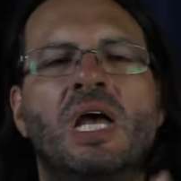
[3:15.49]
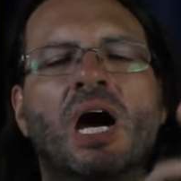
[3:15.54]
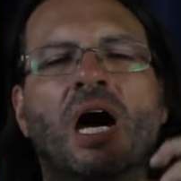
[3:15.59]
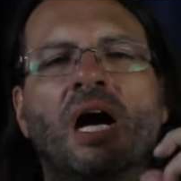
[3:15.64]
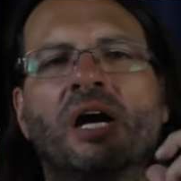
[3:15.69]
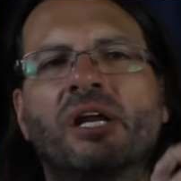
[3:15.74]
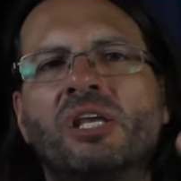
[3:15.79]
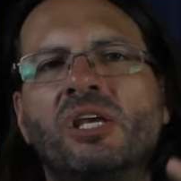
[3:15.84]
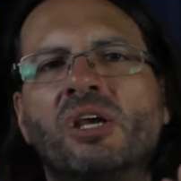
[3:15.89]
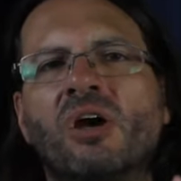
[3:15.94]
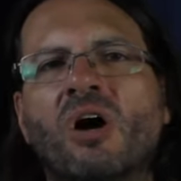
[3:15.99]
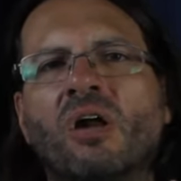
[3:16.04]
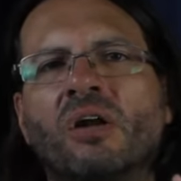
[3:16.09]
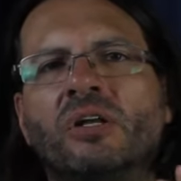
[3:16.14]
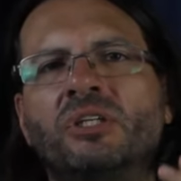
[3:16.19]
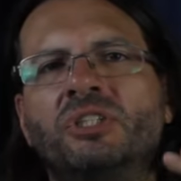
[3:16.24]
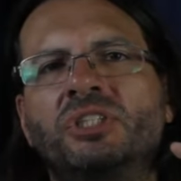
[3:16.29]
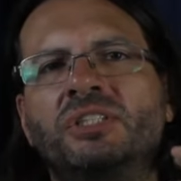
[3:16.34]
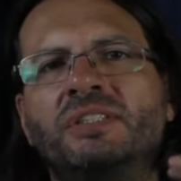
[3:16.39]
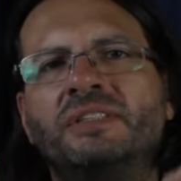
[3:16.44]

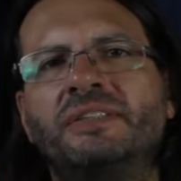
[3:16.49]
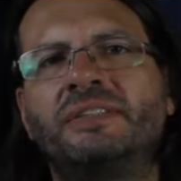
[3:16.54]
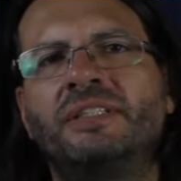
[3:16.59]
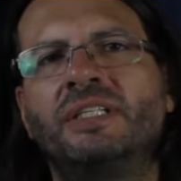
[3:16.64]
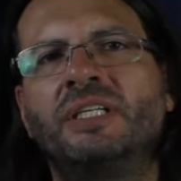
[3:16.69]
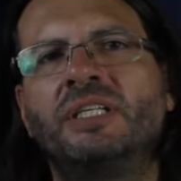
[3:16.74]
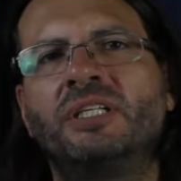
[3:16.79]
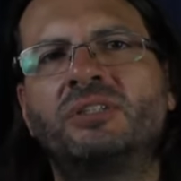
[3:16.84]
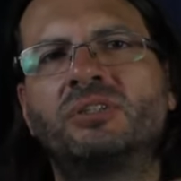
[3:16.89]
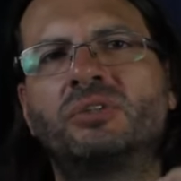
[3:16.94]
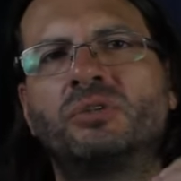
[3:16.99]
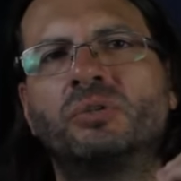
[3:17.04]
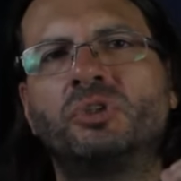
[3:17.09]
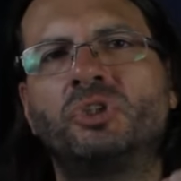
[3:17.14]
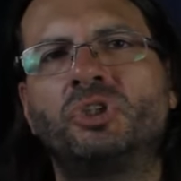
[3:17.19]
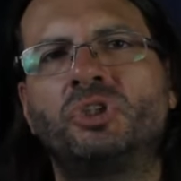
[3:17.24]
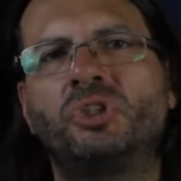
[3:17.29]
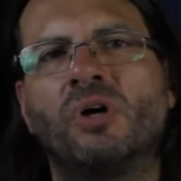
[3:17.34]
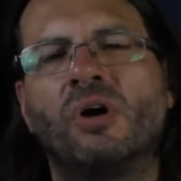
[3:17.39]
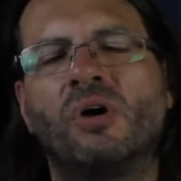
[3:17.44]
archaeology seeks to
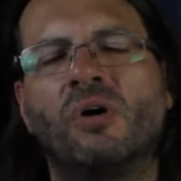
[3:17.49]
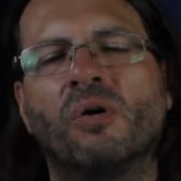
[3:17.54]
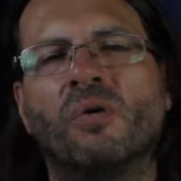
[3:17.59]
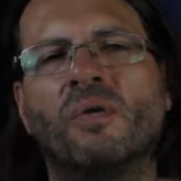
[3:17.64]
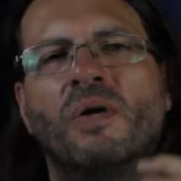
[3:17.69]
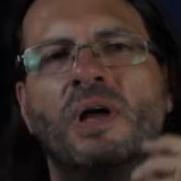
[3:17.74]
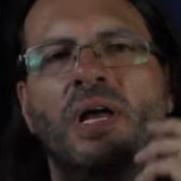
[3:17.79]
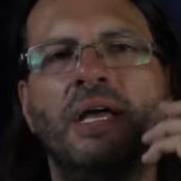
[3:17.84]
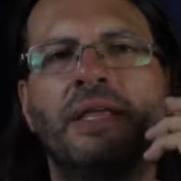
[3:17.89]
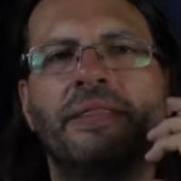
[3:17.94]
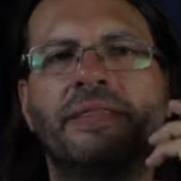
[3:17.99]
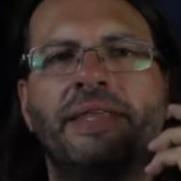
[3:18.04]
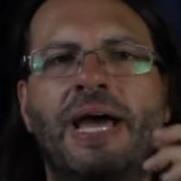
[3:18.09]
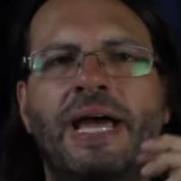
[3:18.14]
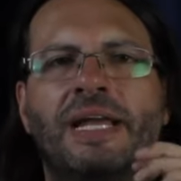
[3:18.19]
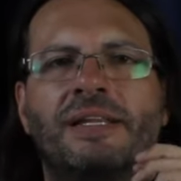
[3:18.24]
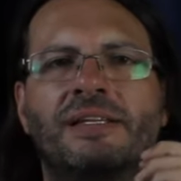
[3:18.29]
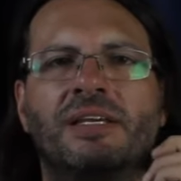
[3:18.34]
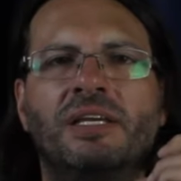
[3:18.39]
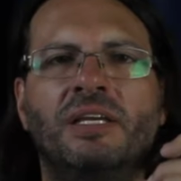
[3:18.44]
show
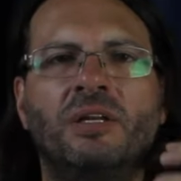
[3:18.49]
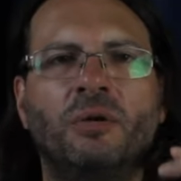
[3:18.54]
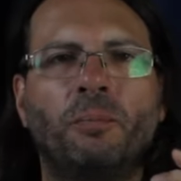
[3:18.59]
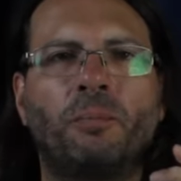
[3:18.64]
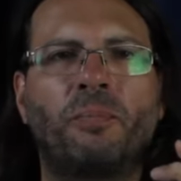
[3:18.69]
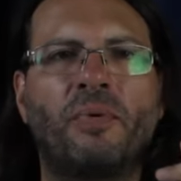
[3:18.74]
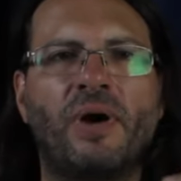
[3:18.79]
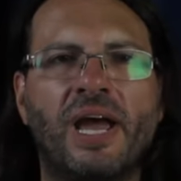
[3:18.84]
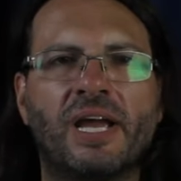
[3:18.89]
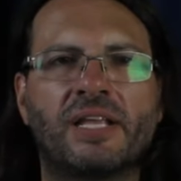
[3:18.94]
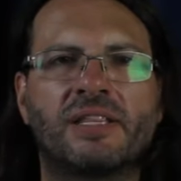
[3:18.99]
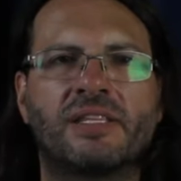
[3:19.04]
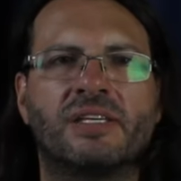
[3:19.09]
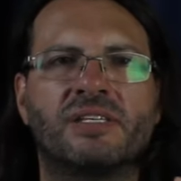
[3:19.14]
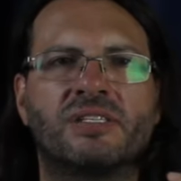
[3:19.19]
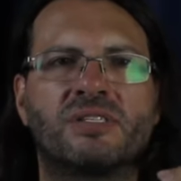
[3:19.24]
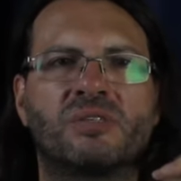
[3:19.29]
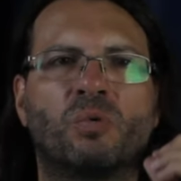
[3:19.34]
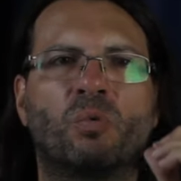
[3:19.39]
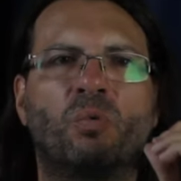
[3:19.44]
that in
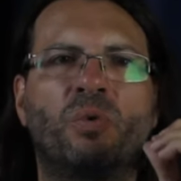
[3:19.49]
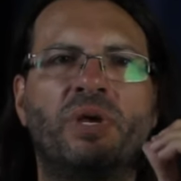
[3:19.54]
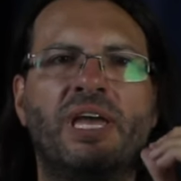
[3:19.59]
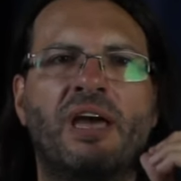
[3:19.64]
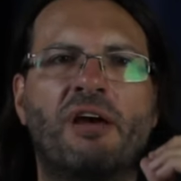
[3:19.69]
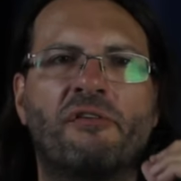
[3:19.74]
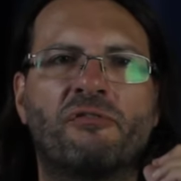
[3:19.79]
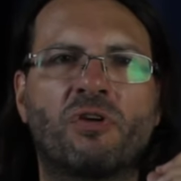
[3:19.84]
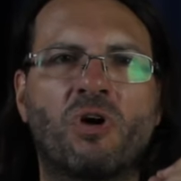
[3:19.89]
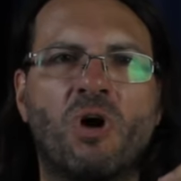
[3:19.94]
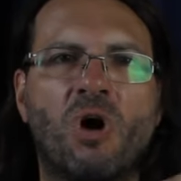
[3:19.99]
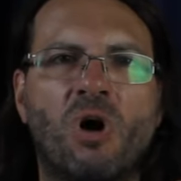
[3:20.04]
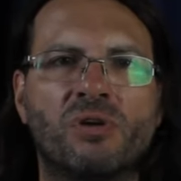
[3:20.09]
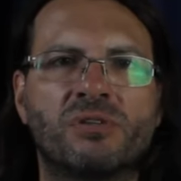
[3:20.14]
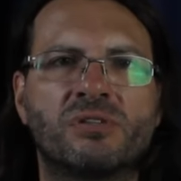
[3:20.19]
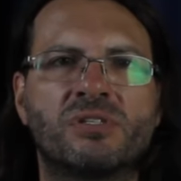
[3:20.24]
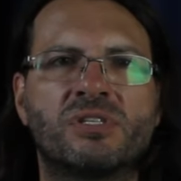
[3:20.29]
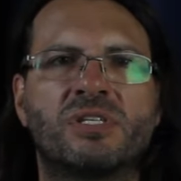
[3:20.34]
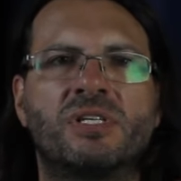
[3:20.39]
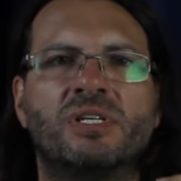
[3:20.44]
practice we have
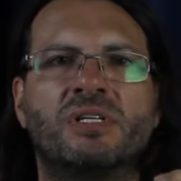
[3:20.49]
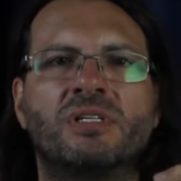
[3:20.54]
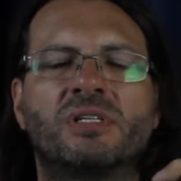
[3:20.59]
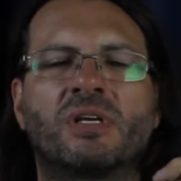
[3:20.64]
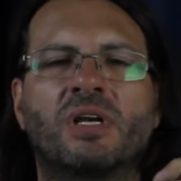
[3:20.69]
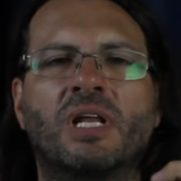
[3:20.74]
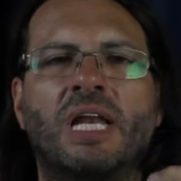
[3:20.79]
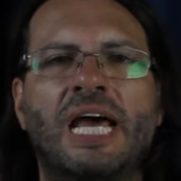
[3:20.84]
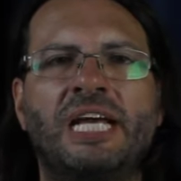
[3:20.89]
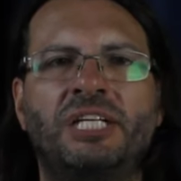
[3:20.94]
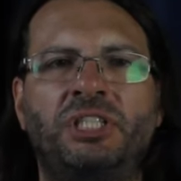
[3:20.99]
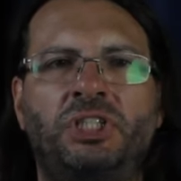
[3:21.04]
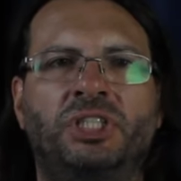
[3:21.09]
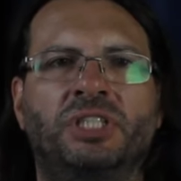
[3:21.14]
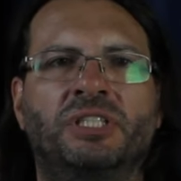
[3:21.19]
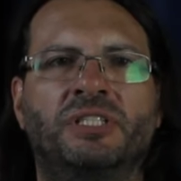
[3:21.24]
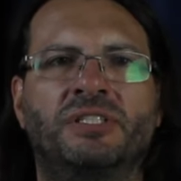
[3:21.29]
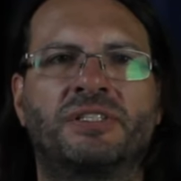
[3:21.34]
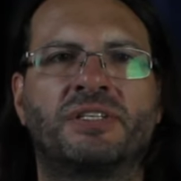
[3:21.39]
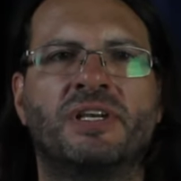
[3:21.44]
constant
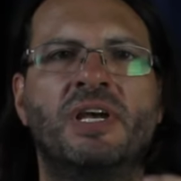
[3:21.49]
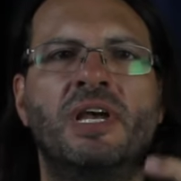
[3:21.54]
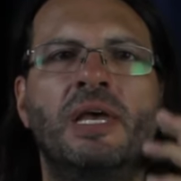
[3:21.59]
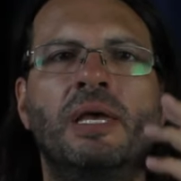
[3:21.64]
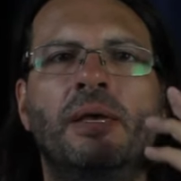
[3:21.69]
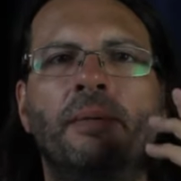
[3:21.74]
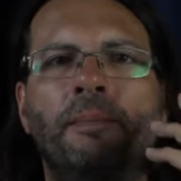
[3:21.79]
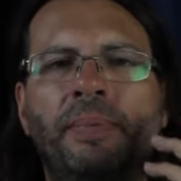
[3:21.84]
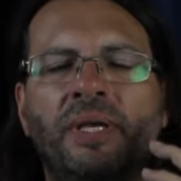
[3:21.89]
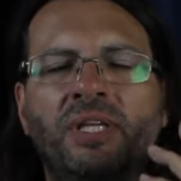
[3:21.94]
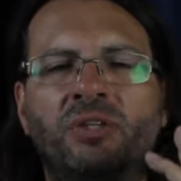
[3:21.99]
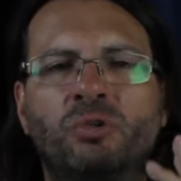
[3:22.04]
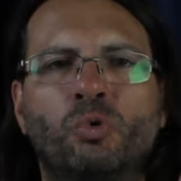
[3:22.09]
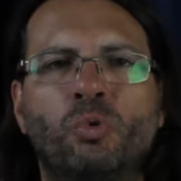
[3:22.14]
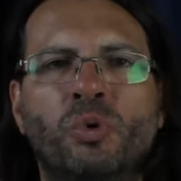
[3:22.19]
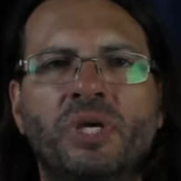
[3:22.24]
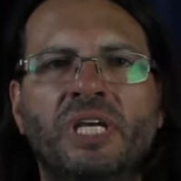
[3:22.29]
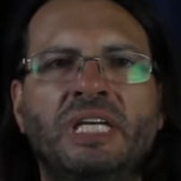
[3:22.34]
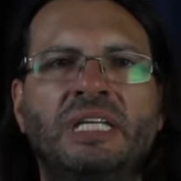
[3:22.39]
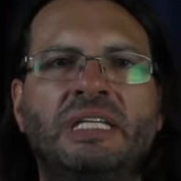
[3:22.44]
clashes
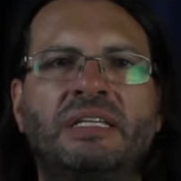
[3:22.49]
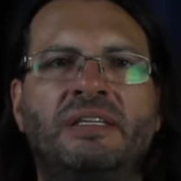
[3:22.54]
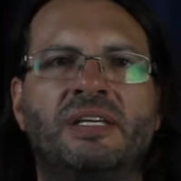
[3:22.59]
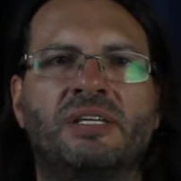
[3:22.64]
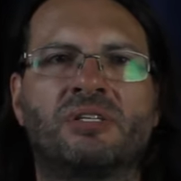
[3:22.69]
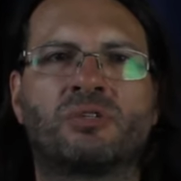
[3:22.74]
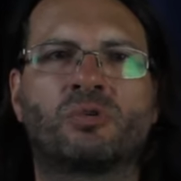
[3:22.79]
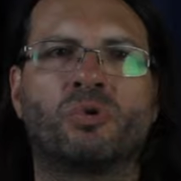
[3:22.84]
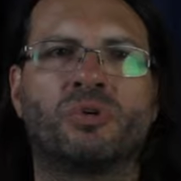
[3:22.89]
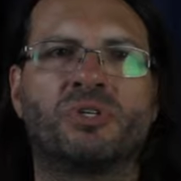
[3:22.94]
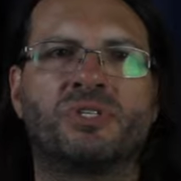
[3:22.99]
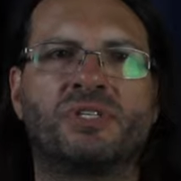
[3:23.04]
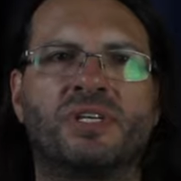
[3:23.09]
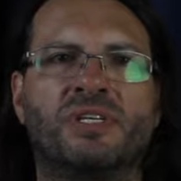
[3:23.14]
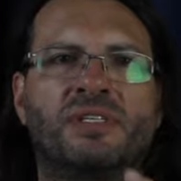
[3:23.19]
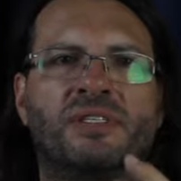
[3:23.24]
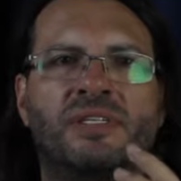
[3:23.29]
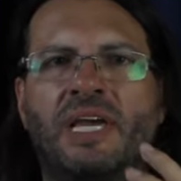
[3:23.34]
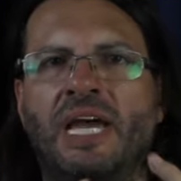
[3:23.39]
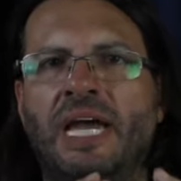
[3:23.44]
between
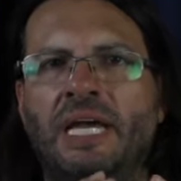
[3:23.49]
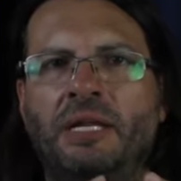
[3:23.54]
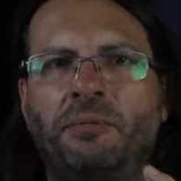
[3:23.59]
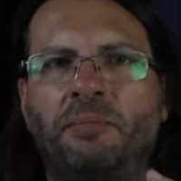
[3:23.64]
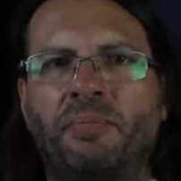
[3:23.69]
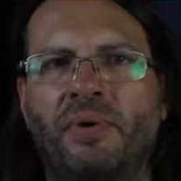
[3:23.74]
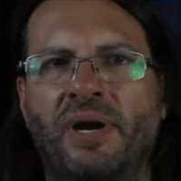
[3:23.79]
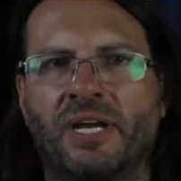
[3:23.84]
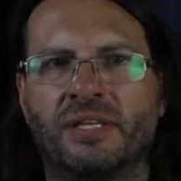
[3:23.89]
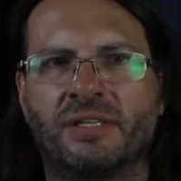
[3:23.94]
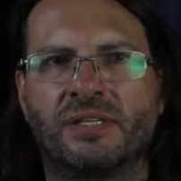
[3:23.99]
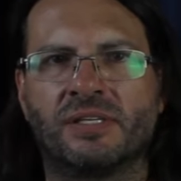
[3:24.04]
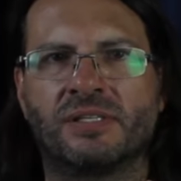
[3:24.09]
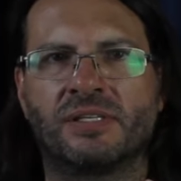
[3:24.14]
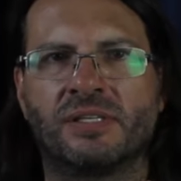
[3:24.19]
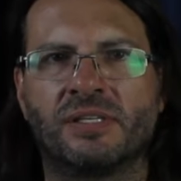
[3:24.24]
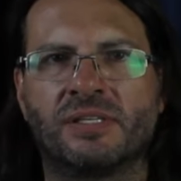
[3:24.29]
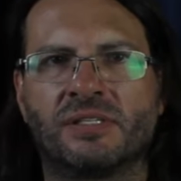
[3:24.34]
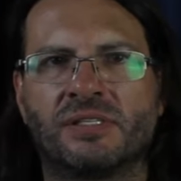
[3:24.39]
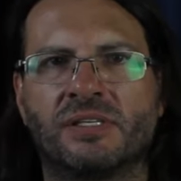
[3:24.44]
discourses and
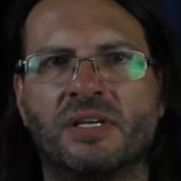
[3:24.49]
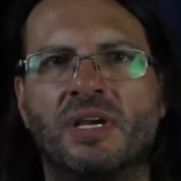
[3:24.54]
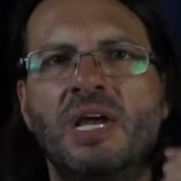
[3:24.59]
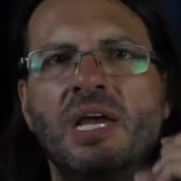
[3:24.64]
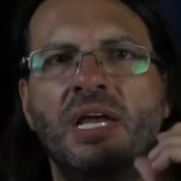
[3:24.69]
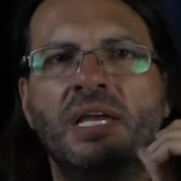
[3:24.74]
practices,